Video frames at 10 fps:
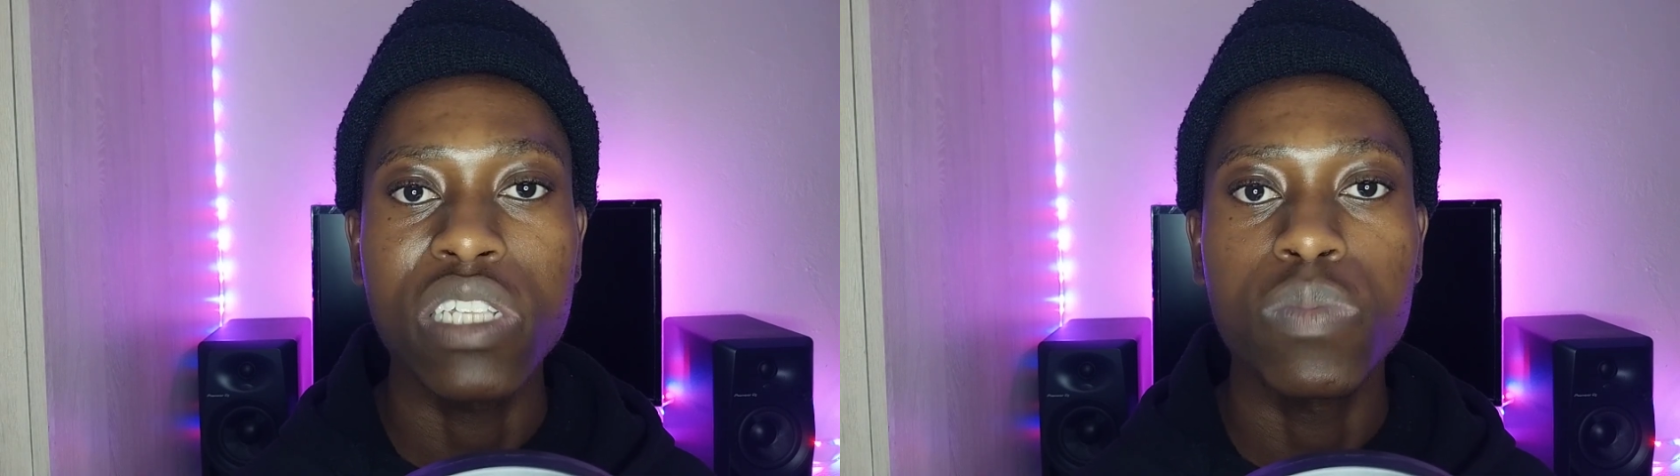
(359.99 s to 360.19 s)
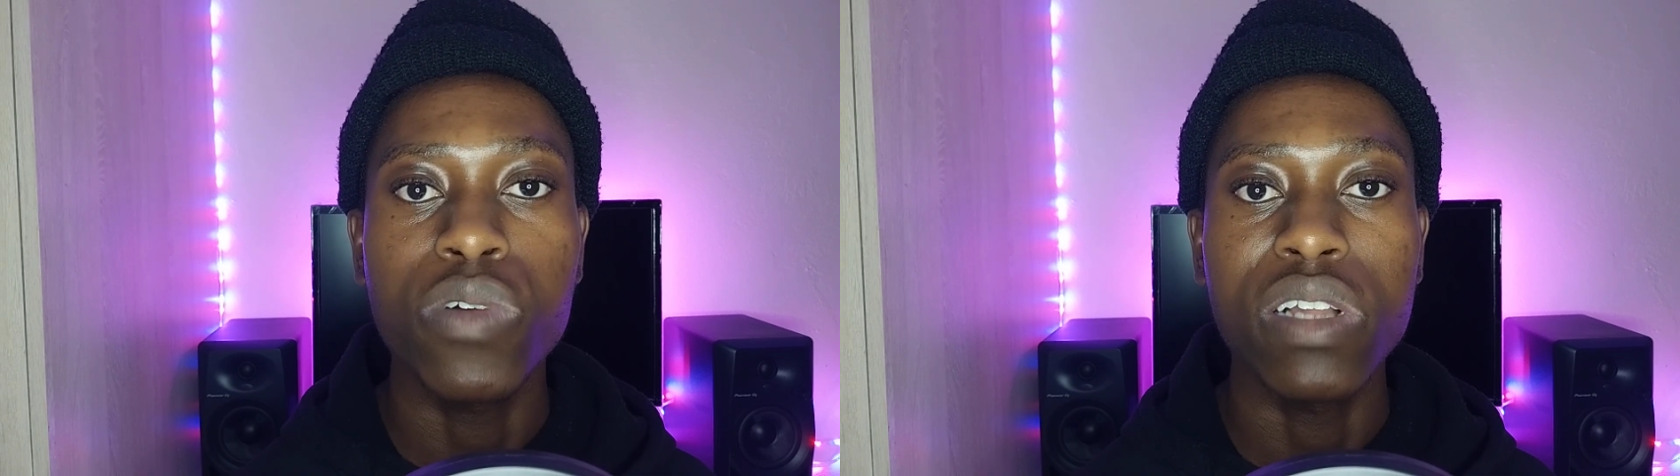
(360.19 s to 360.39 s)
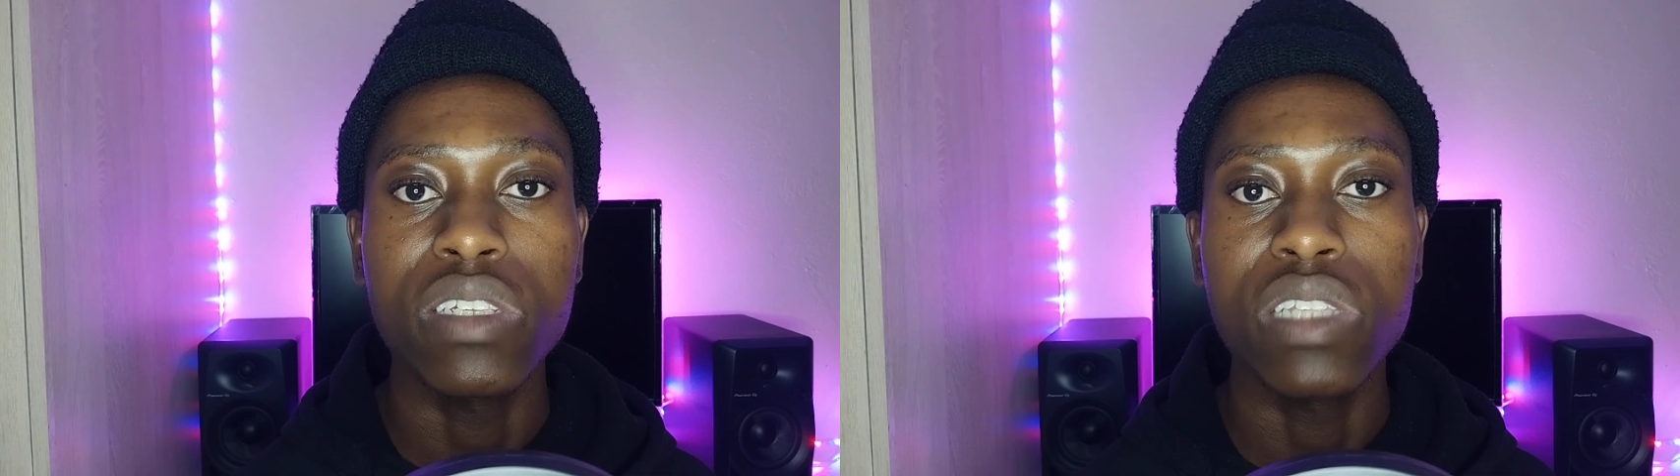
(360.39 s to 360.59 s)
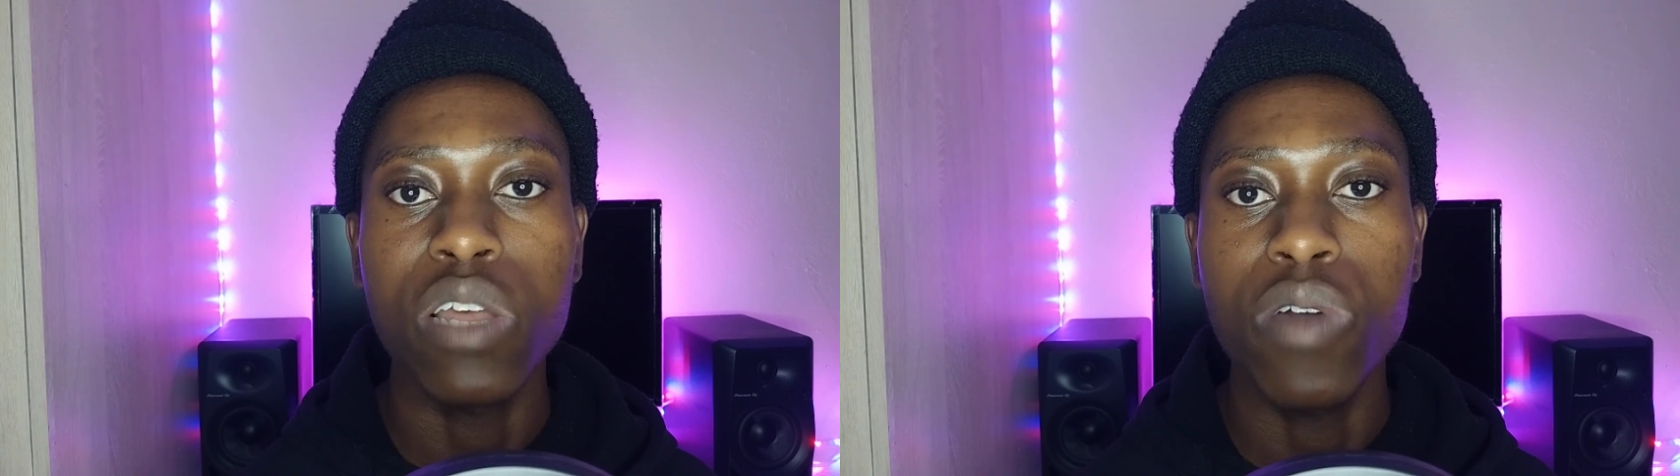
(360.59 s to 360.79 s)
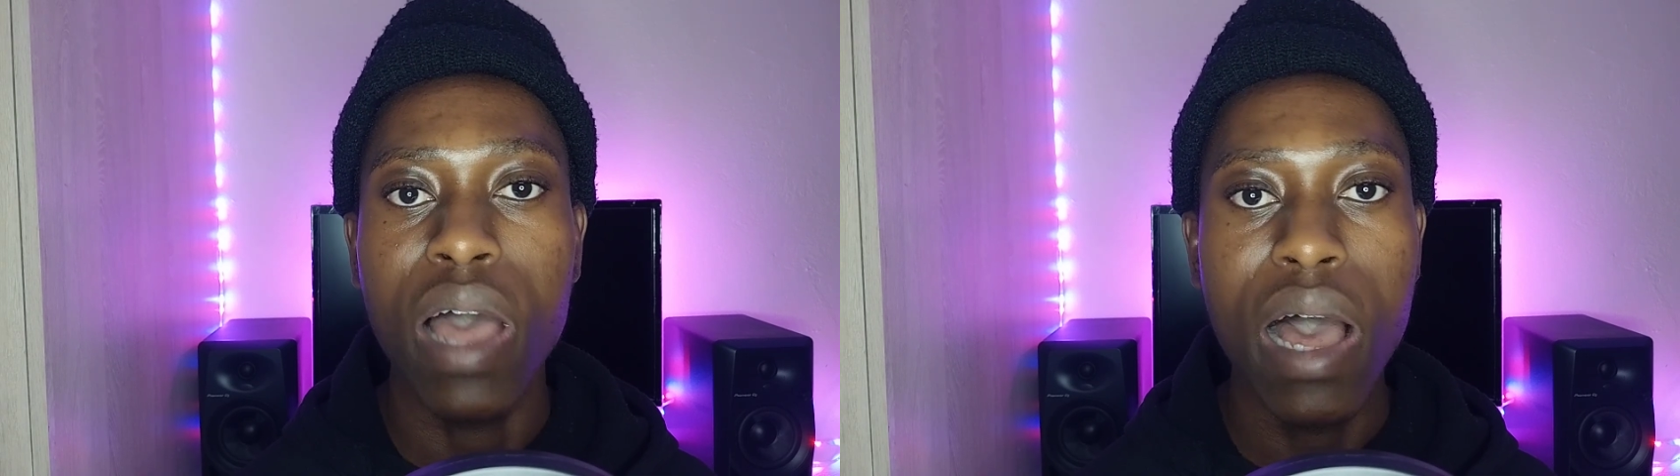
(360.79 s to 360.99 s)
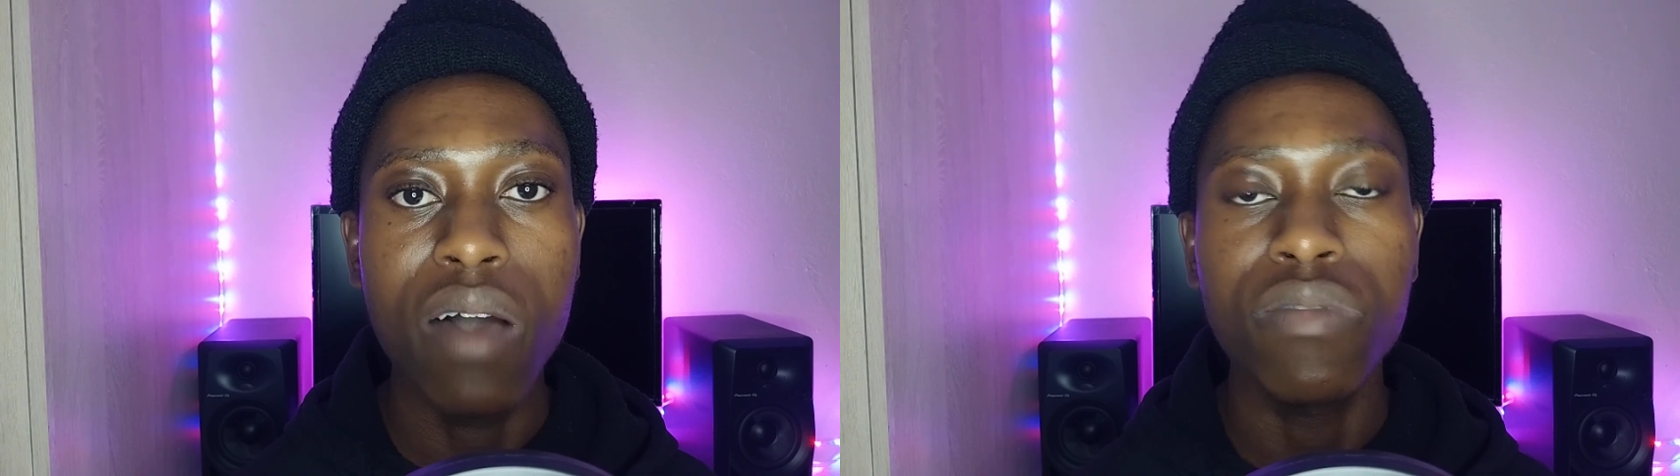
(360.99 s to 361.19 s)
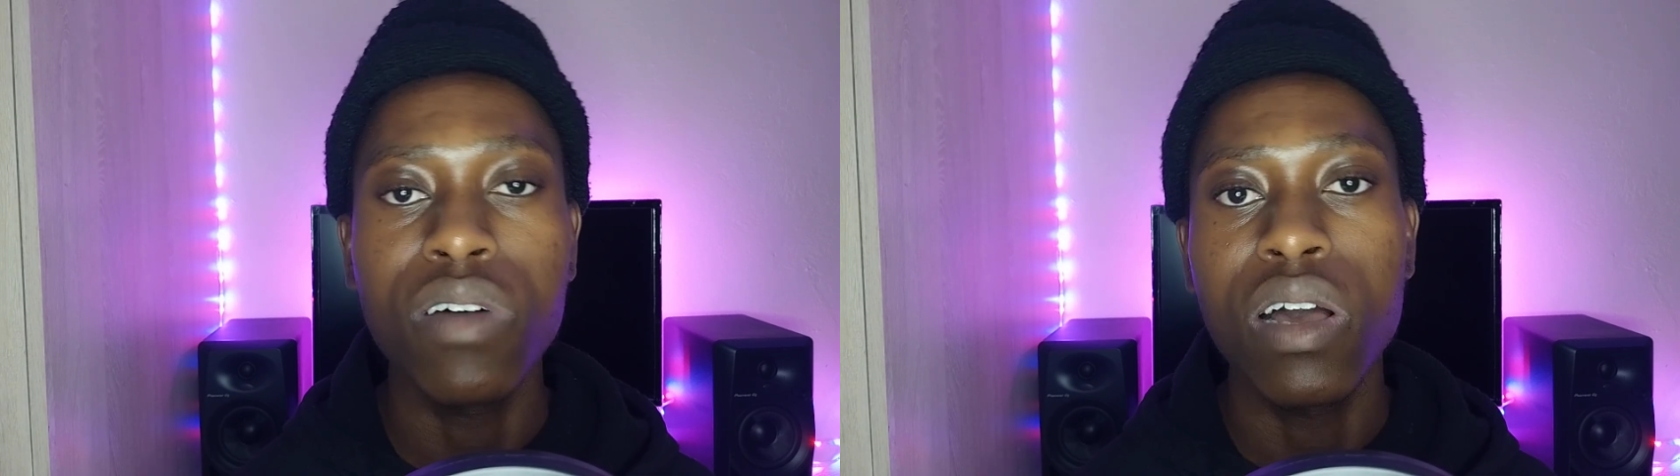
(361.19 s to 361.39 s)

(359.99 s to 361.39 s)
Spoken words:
experience that you have.